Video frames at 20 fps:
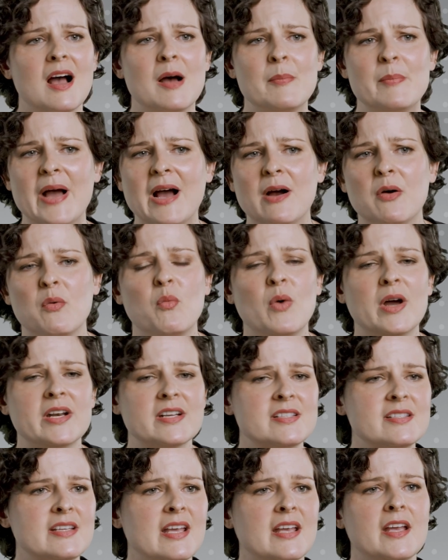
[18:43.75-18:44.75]
about what a
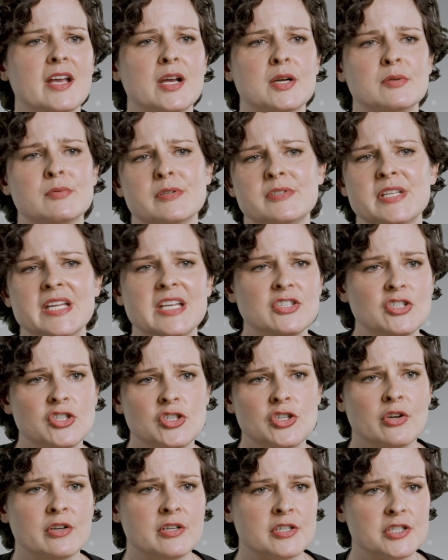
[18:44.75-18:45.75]
skincare routine
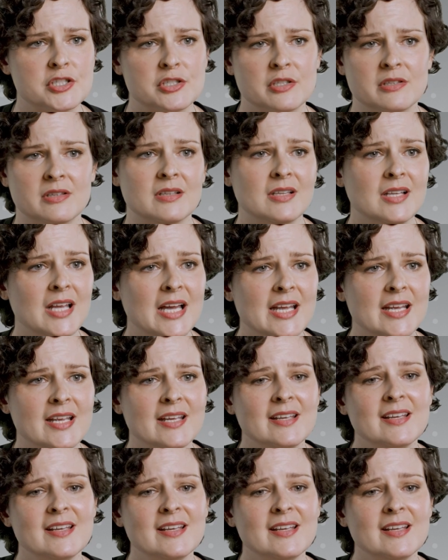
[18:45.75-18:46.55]
should or shouldn't like.